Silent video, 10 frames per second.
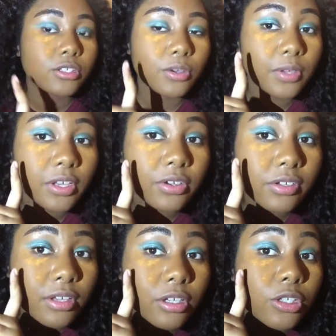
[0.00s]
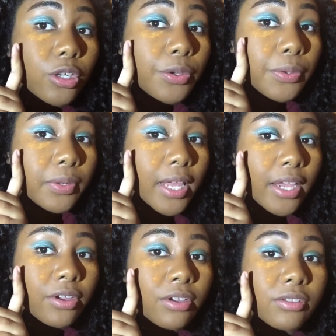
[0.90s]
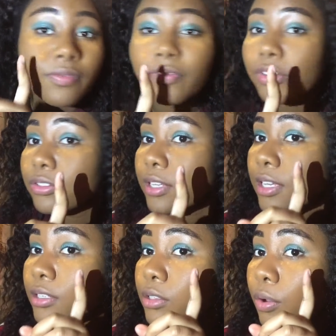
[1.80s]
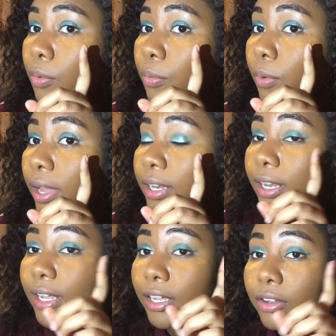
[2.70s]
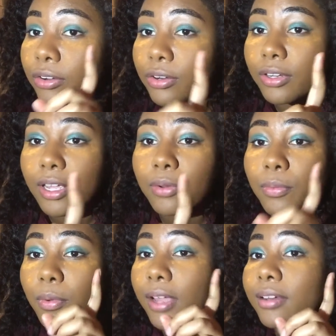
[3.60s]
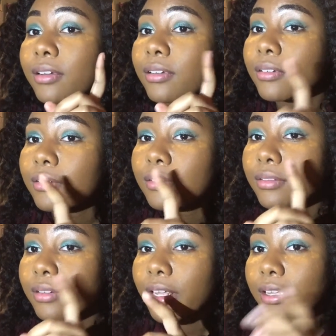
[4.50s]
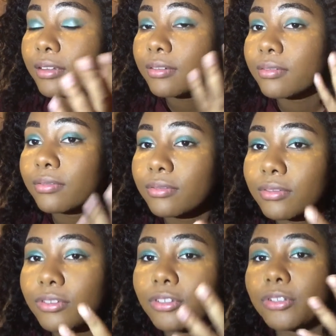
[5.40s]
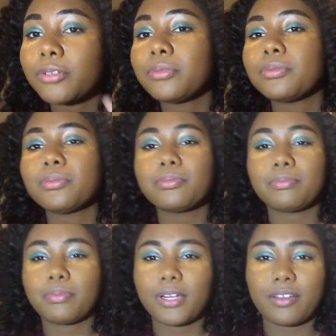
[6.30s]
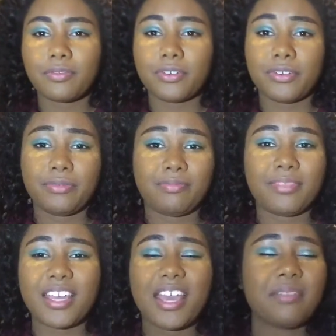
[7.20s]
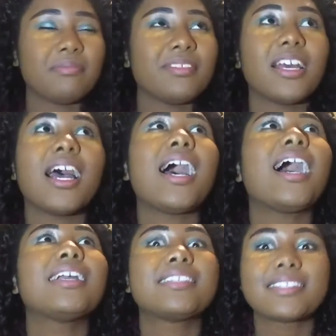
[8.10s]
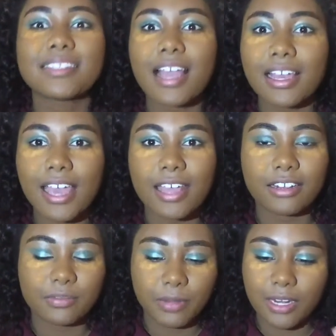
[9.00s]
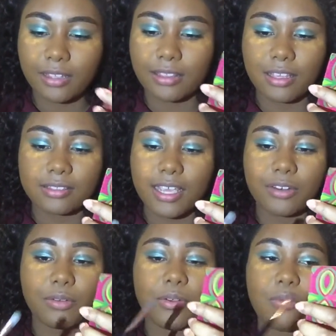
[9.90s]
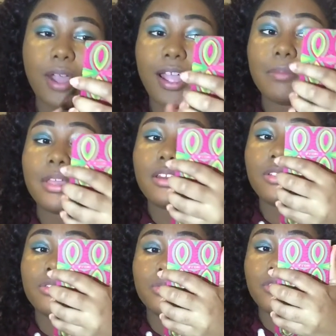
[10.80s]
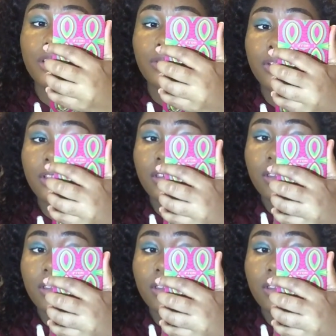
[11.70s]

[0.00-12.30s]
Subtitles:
So here's 2 layers versus 1 layer, or like one, like, do whatever. I suck at explaining things. I don't know why I made a YouTube channel.